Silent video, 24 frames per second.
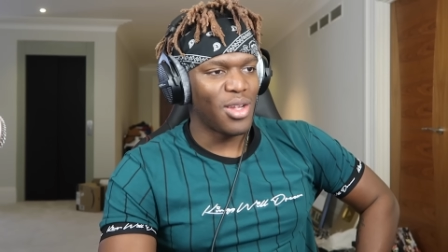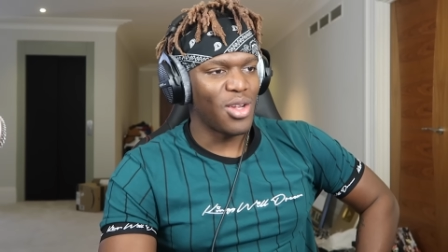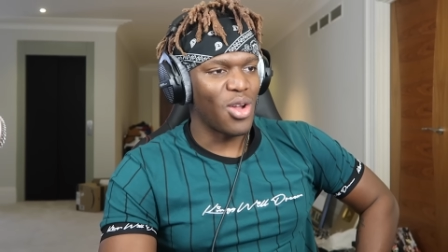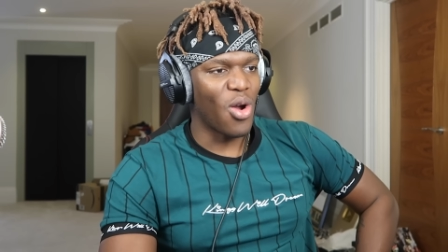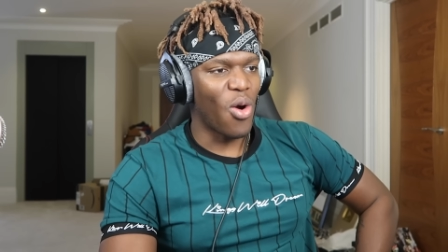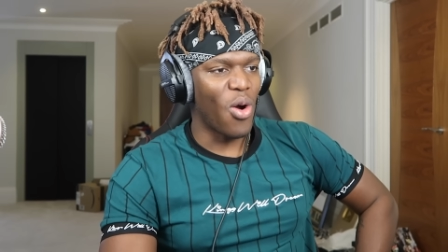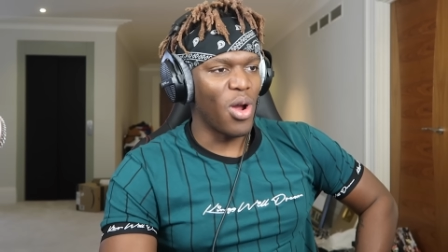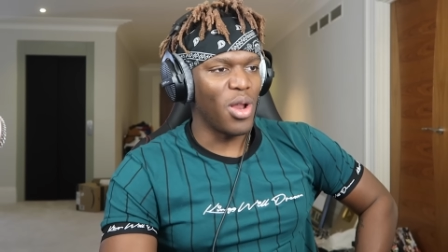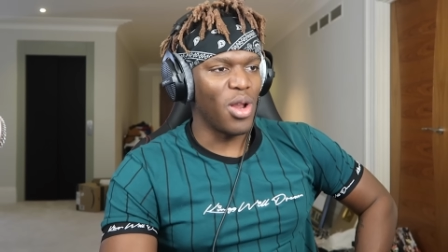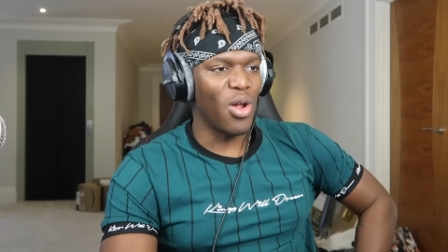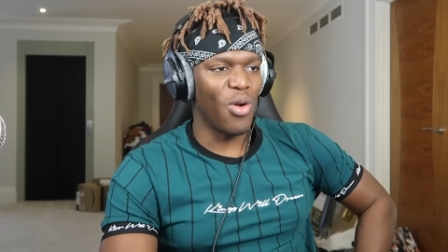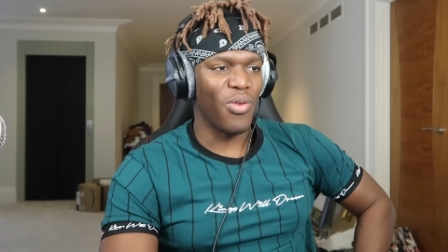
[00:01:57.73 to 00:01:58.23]

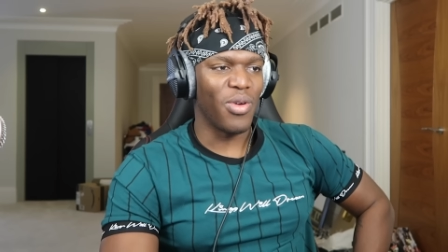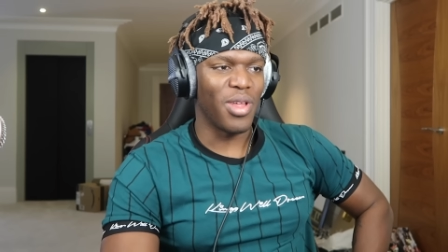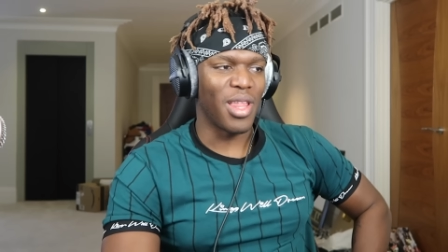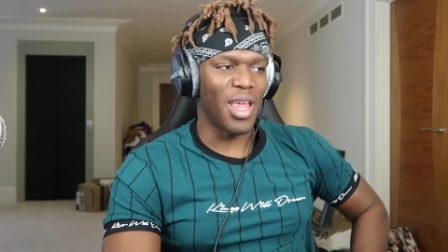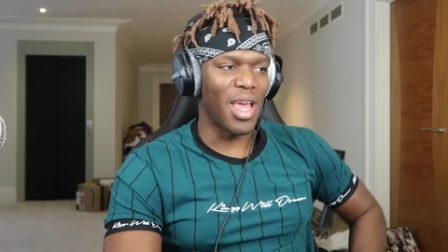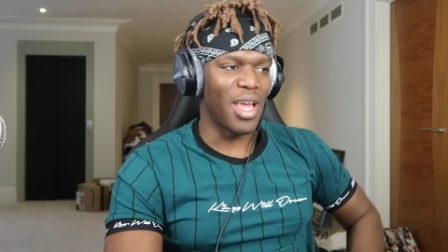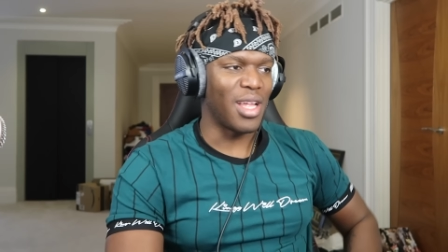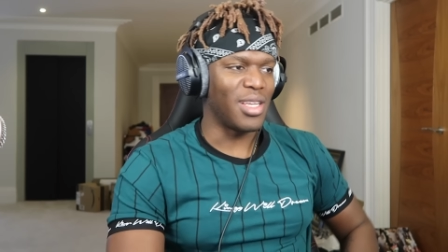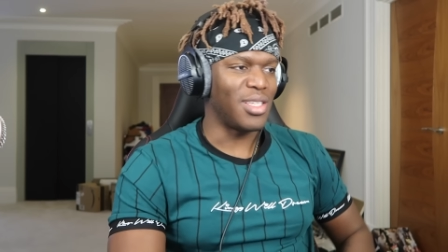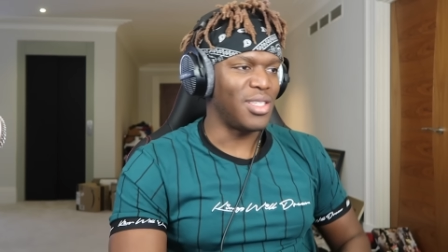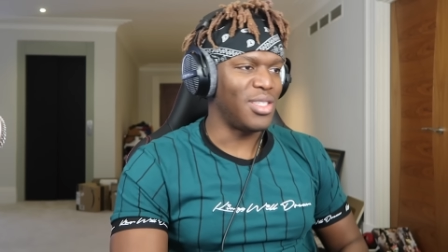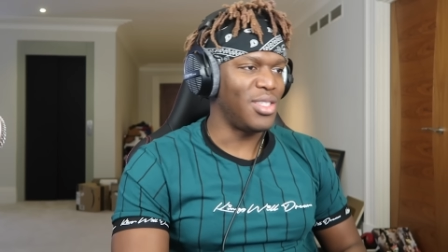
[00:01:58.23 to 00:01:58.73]
going over
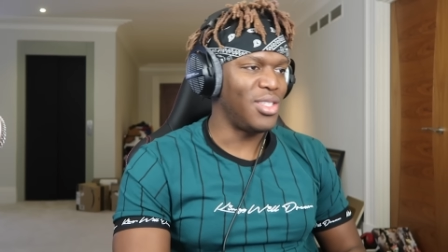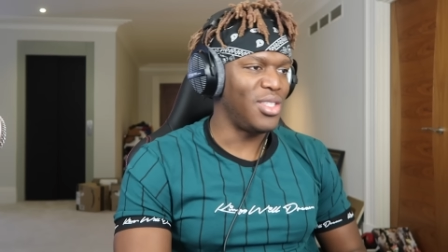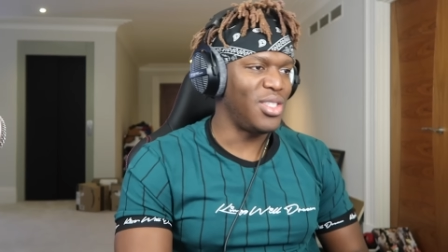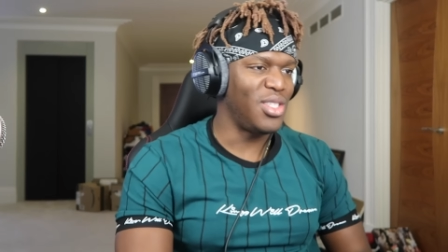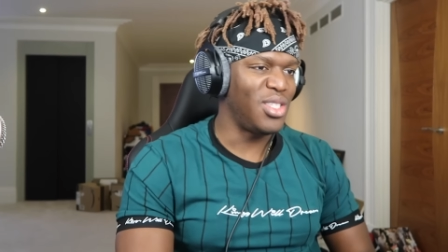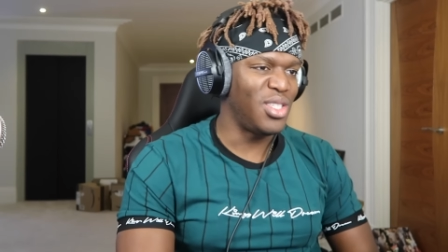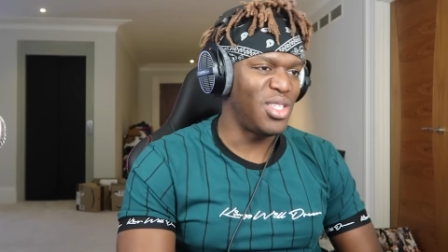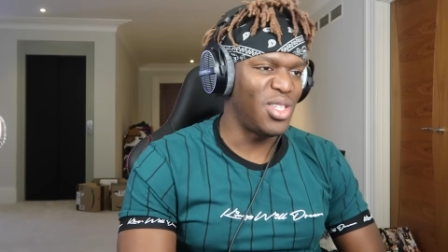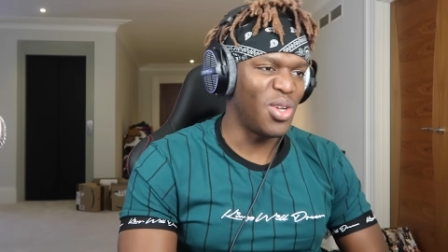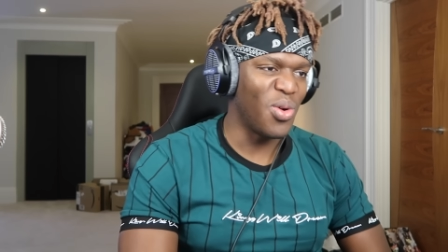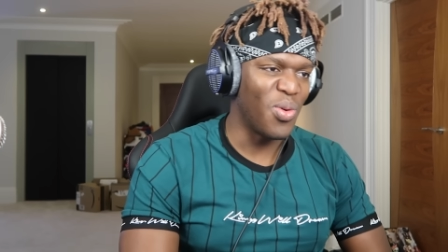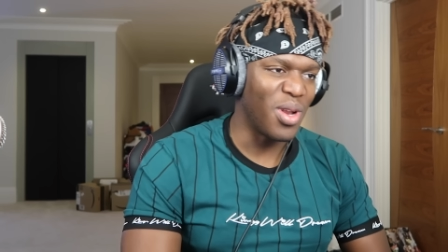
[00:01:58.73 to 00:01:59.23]
there
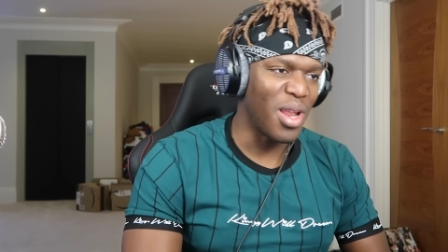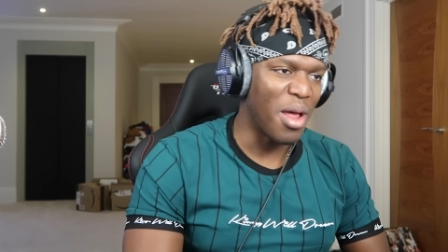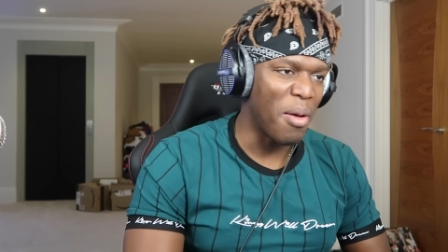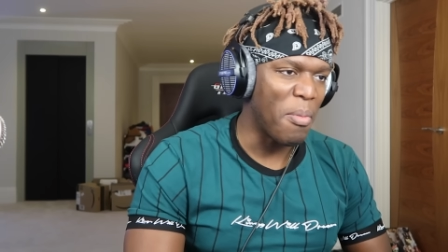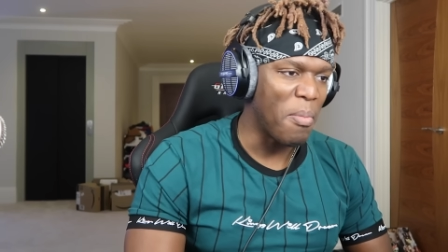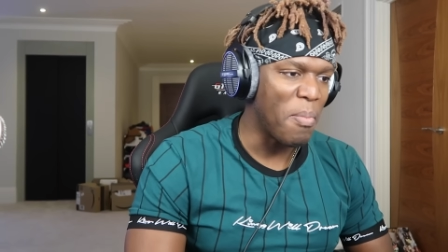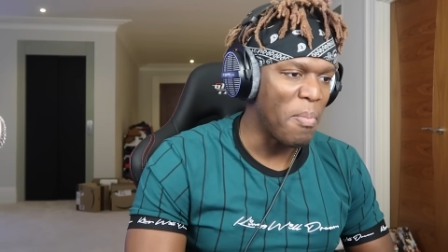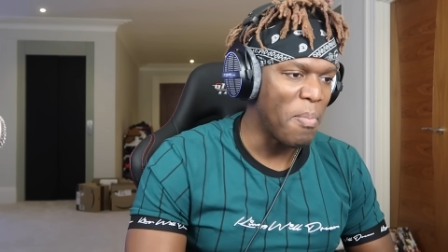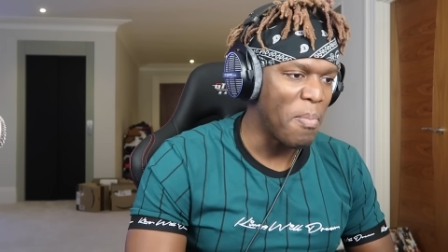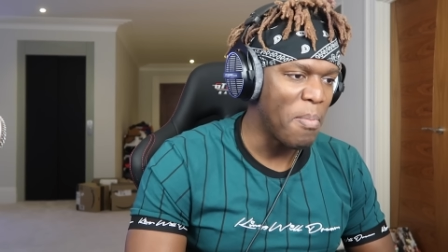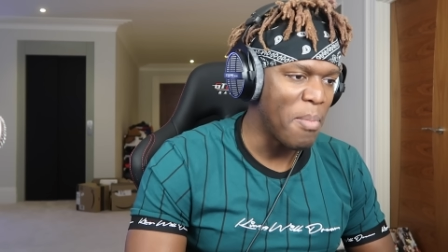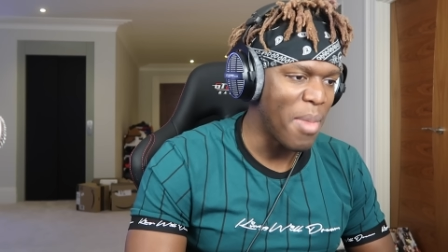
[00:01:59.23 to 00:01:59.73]
doing a
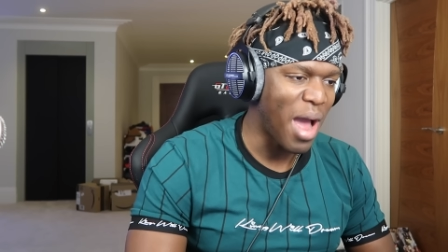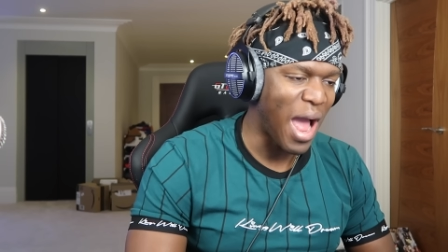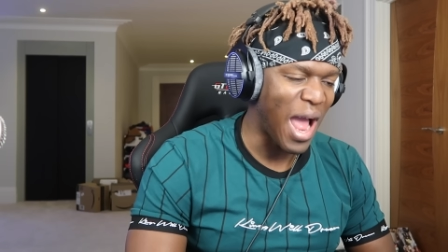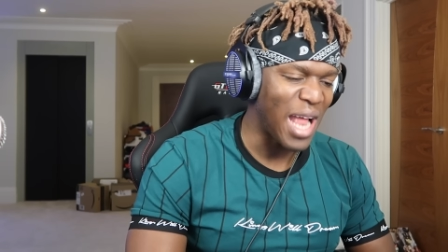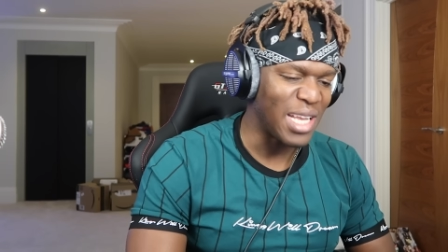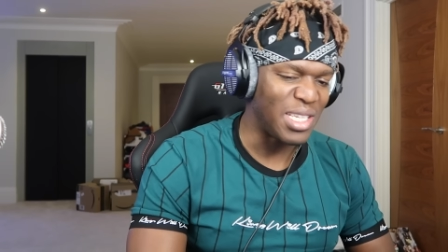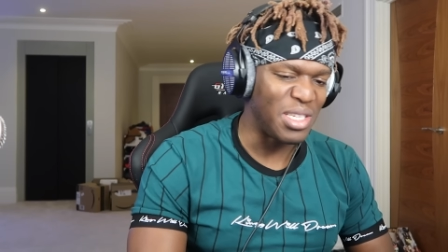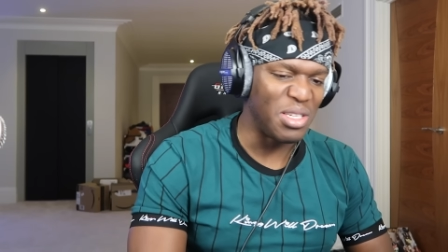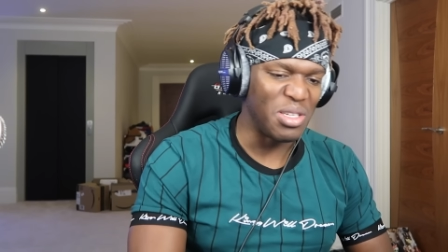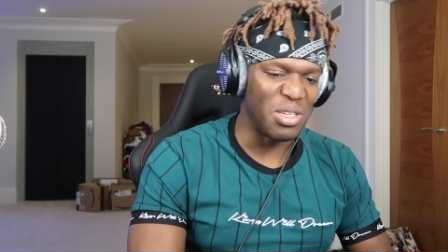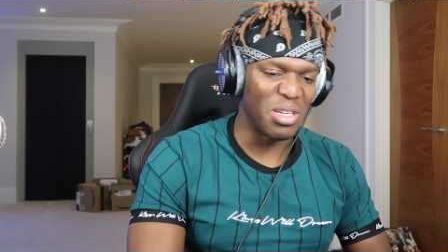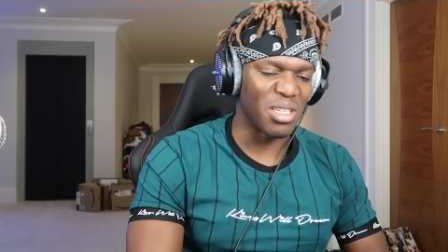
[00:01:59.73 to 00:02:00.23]

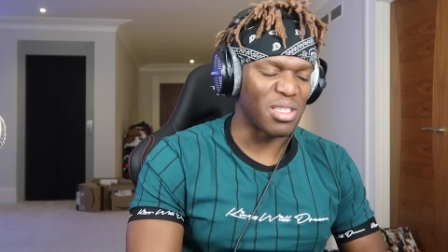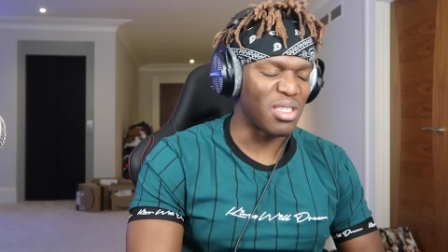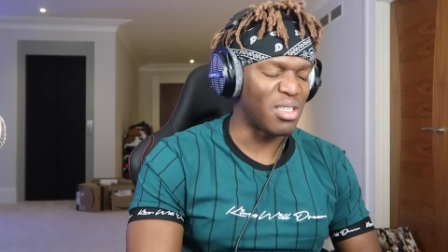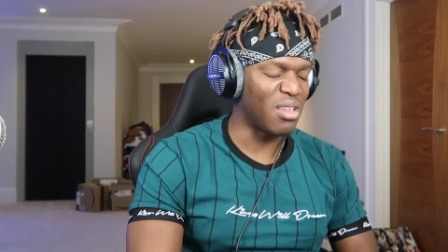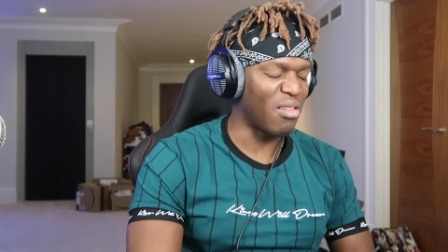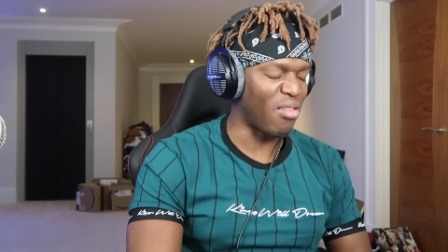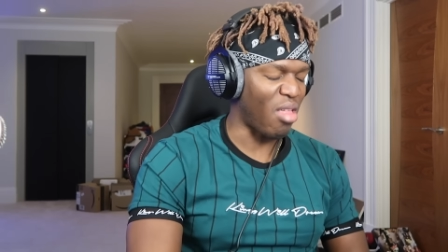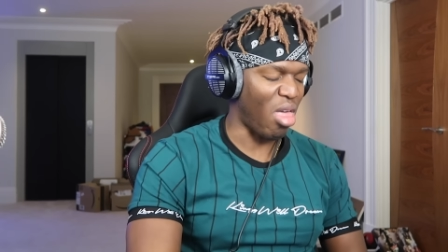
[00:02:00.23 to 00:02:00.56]
madness.